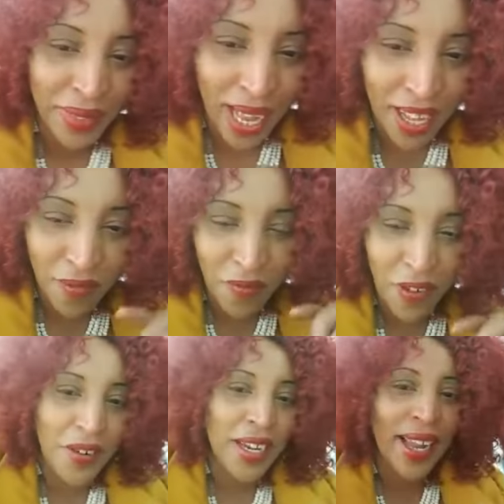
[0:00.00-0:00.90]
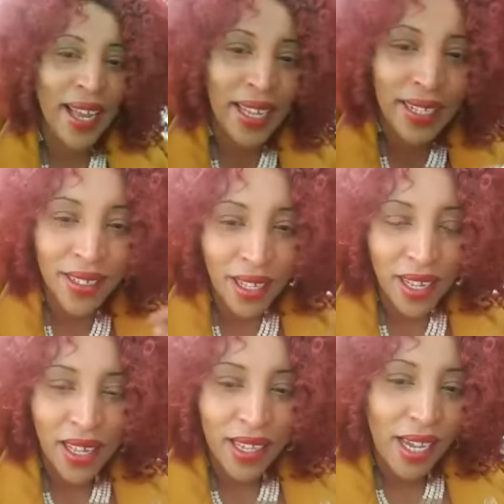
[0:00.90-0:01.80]
It's very nice.
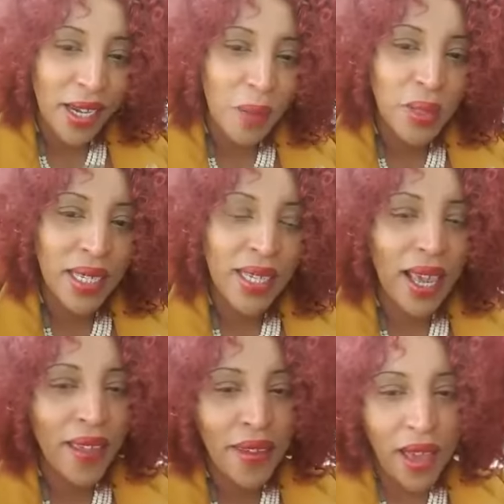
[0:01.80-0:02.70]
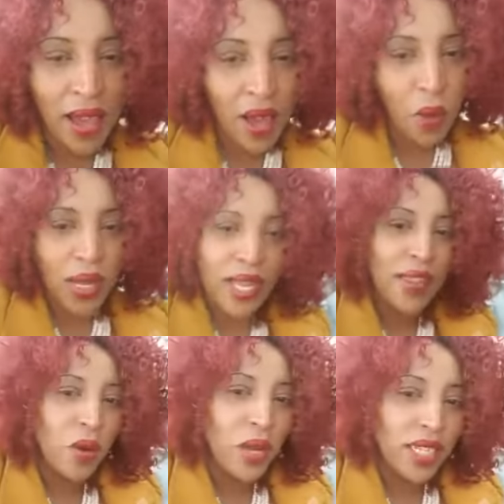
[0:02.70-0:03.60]
Karibuni Kenya, wa
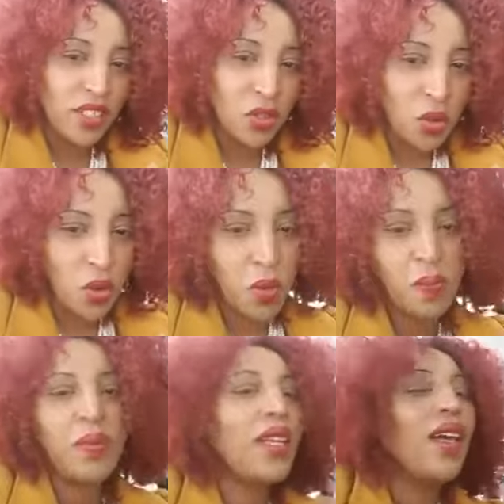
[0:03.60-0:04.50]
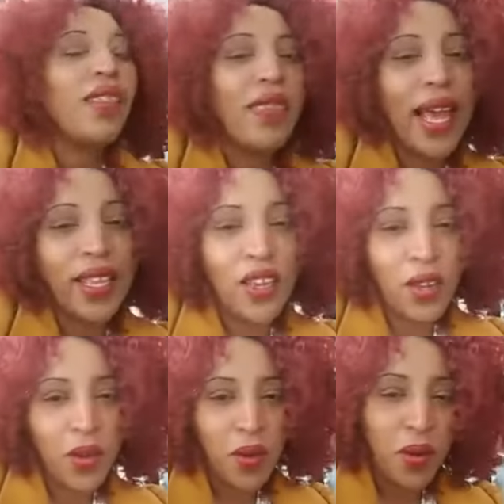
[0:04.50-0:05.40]
Kenya way too. Thank
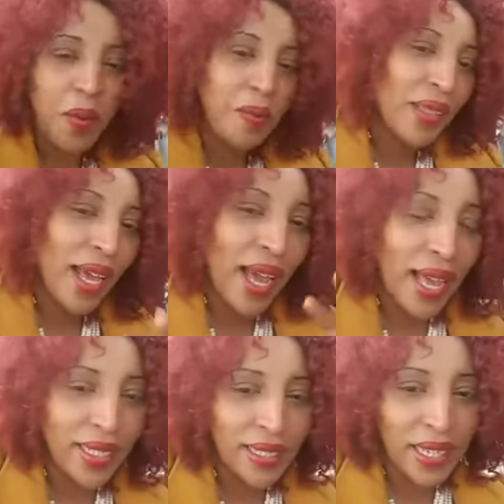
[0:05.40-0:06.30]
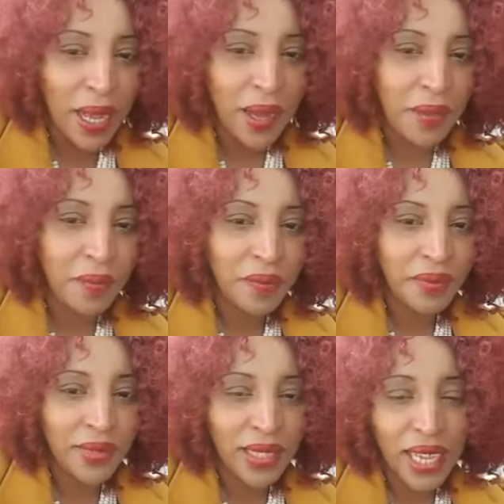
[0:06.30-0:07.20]
you. And
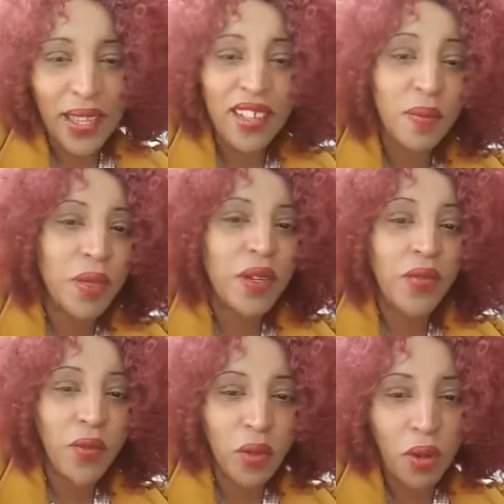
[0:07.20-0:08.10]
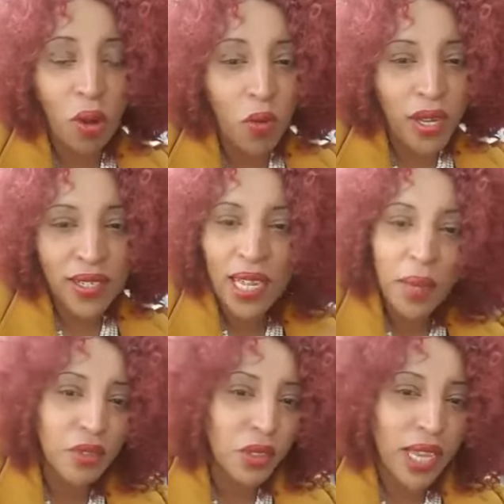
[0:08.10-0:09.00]
Kenya is beautiful. Always
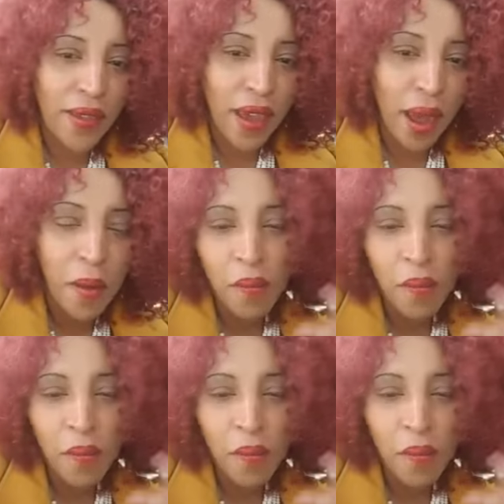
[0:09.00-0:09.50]
come to Kenya.